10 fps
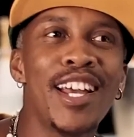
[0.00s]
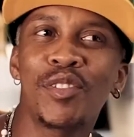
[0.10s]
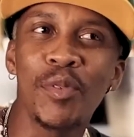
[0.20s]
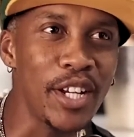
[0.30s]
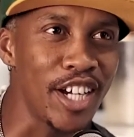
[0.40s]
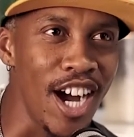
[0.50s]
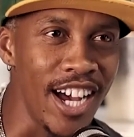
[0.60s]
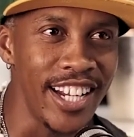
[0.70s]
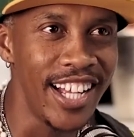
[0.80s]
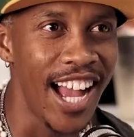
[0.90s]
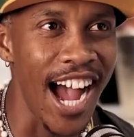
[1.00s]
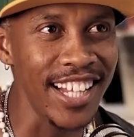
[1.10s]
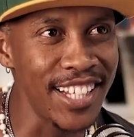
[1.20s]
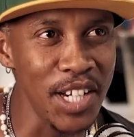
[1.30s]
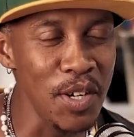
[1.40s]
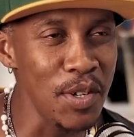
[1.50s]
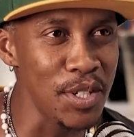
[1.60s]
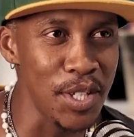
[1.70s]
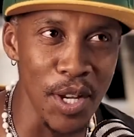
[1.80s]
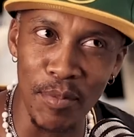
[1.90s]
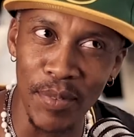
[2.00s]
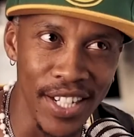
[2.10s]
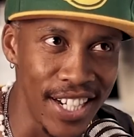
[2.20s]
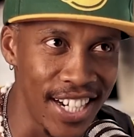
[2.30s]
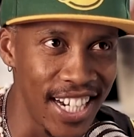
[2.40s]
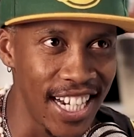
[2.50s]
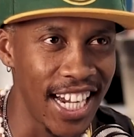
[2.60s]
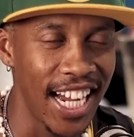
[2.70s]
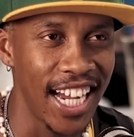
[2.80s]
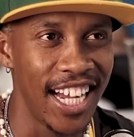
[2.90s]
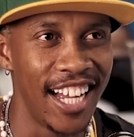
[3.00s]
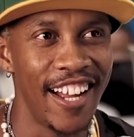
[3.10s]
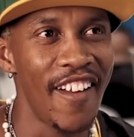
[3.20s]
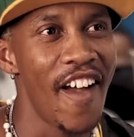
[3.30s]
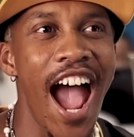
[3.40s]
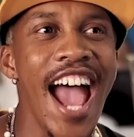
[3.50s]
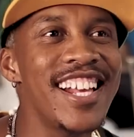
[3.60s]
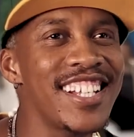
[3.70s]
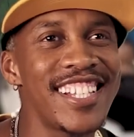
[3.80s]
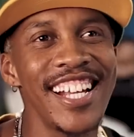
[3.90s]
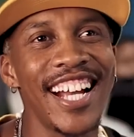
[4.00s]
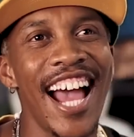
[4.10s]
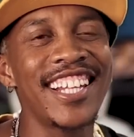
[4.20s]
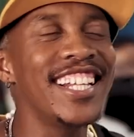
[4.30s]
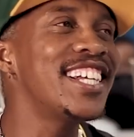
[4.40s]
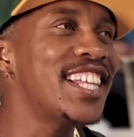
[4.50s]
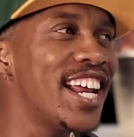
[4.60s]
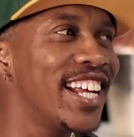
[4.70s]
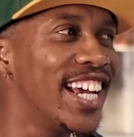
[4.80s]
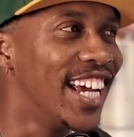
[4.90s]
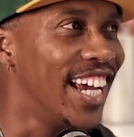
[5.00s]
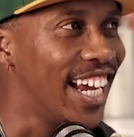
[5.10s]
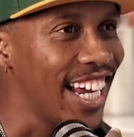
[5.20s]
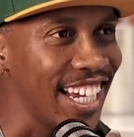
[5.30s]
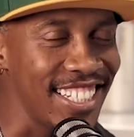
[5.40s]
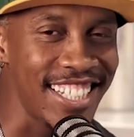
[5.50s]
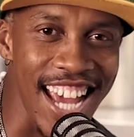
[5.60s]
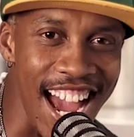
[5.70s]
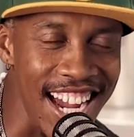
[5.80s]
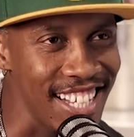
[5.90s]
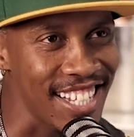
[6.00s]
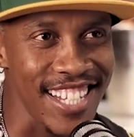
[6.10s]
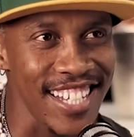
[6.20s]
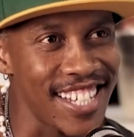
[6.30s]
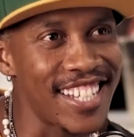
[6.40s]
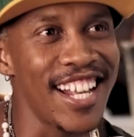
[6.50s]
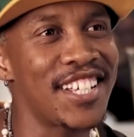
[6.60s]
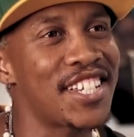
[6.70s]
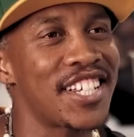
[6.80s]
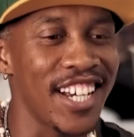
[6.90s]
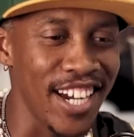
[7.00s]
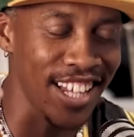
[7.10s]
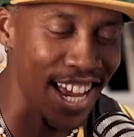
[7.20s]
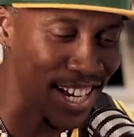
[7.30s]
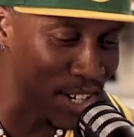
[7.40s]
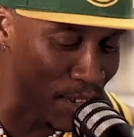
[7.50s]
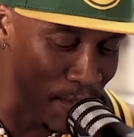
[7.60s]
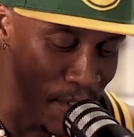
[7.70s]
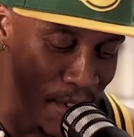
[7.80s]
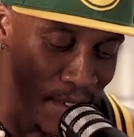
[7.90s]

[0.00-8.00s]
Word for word: I swear to God. Look, I love I ATI. think it was dope. I love ATI. I just think I think that ATI is such like a